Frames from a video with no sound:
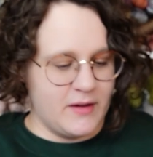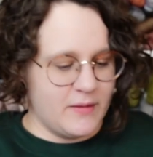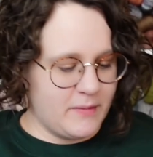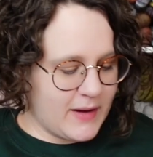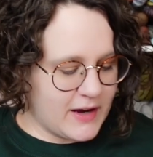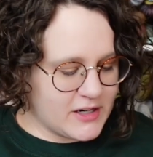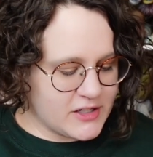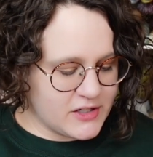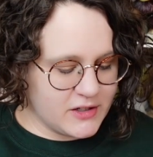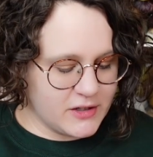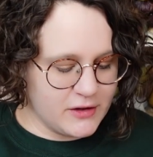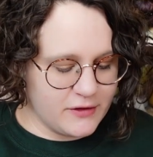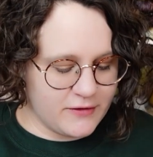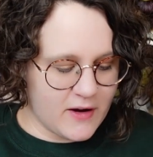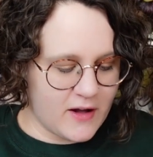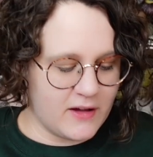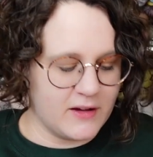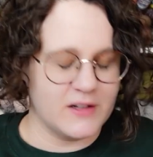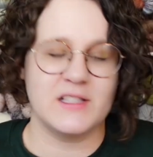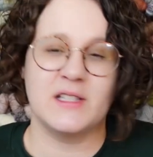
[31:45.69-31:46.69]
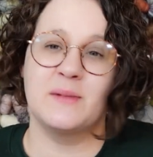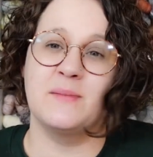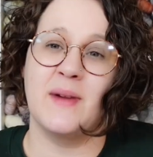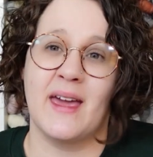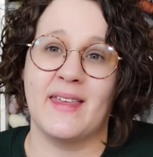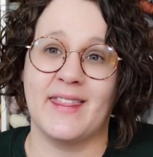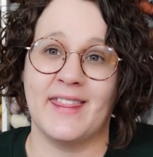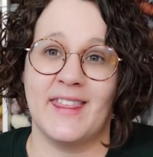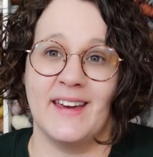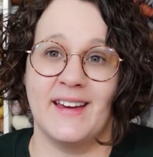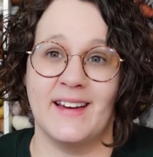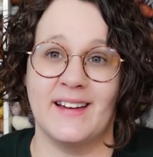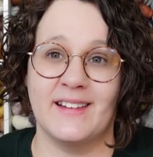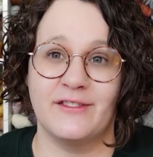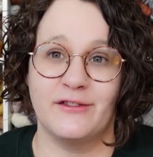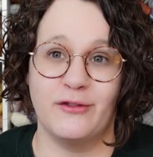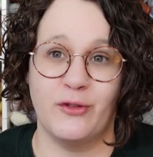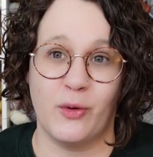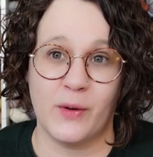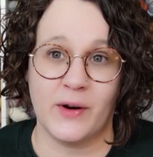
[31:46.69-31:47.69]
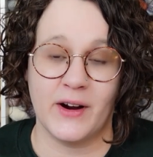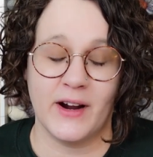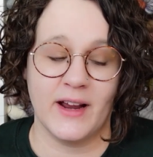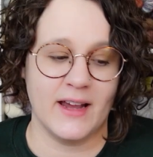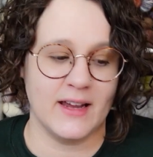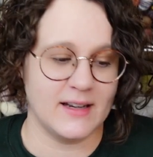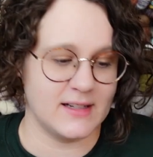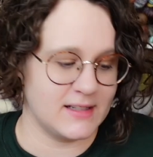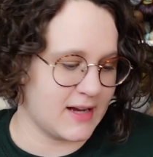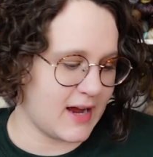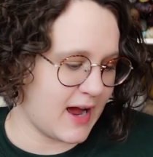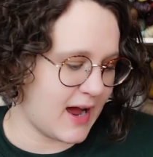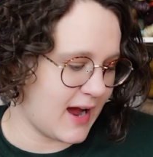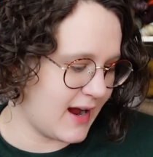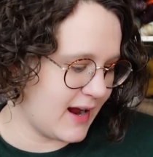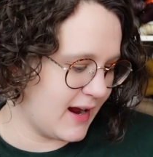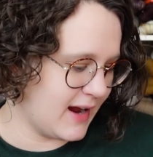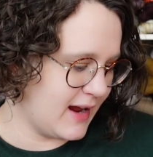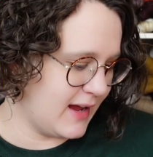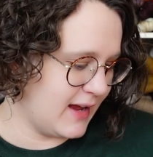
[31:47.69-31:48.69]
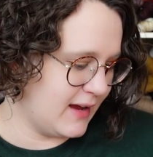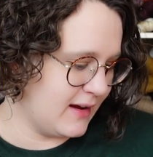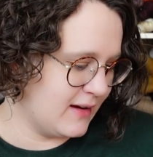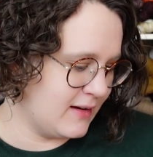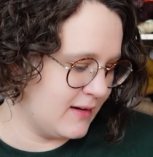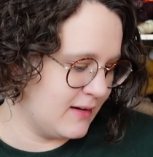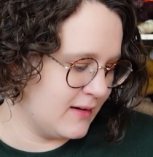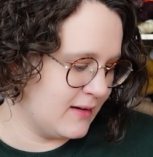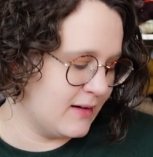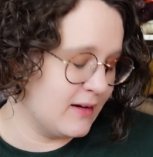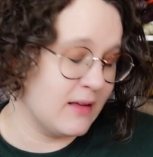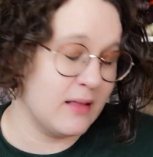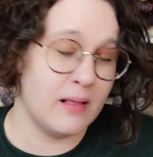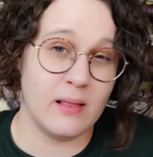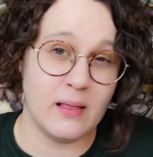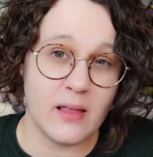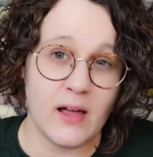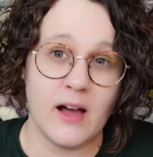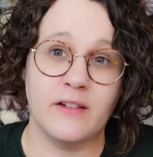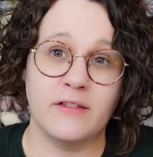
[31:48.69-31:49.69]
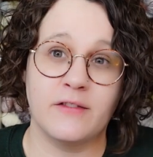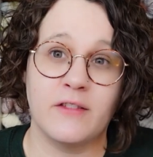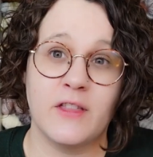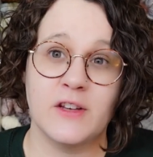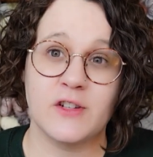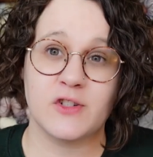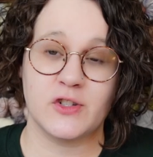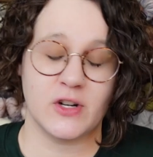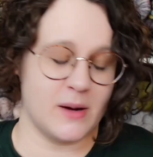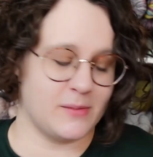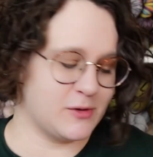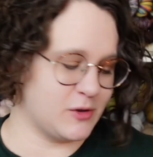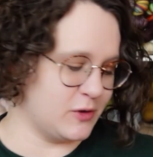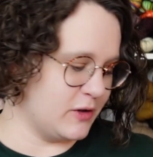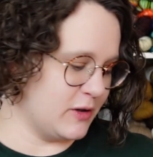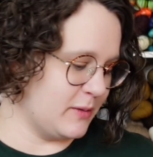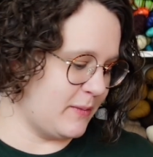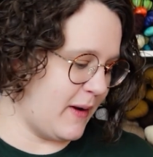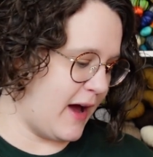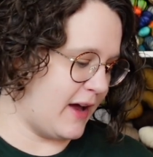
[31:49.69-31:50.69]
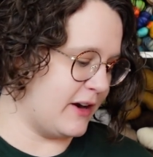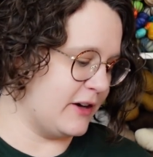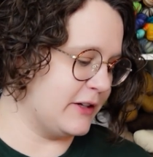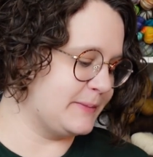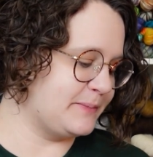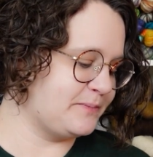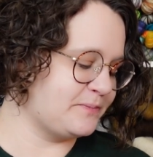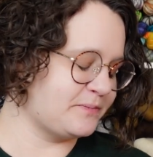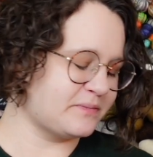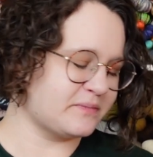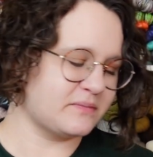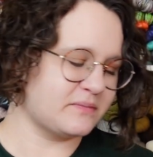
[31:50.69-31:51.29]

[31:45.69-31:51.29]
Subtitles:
Make sure you follow Samantha for it. I love this drop shoulder pattern